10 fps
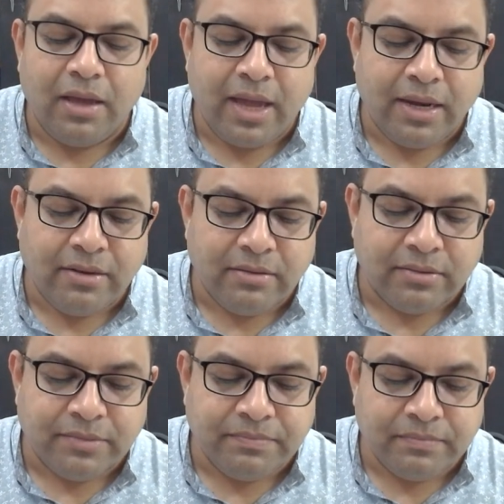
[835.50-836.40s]
And
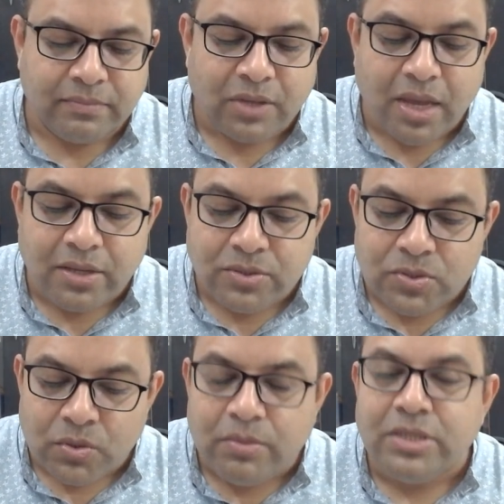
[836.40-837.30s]
uh, thank you
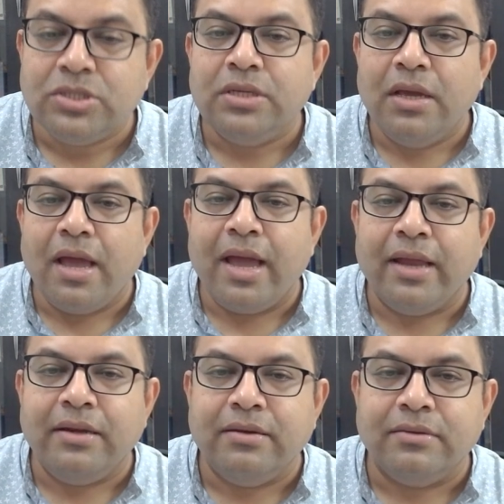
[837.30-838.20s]
so much.
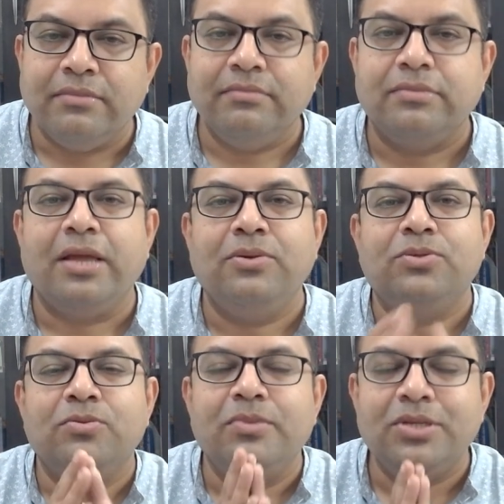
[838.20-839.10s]
And uh, thank you
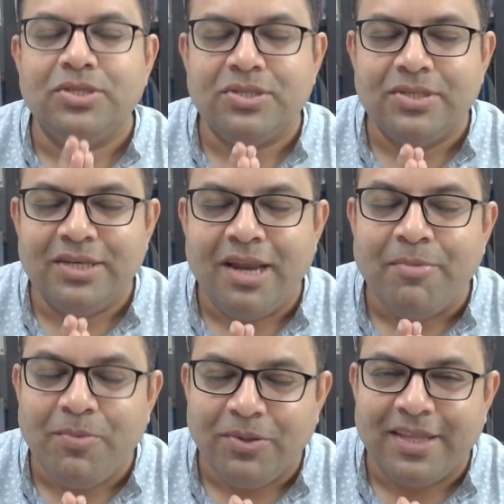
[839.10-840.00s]
so much.
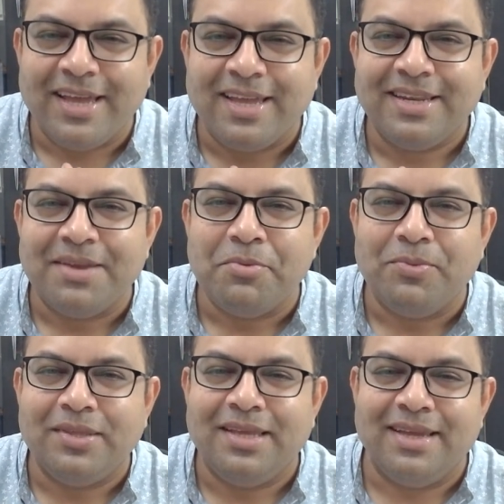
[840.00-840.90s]
Namo Buddhaya. Namo
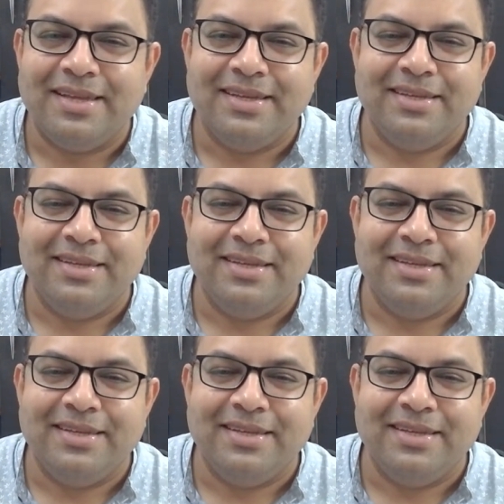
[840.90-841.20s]
Buddhaya.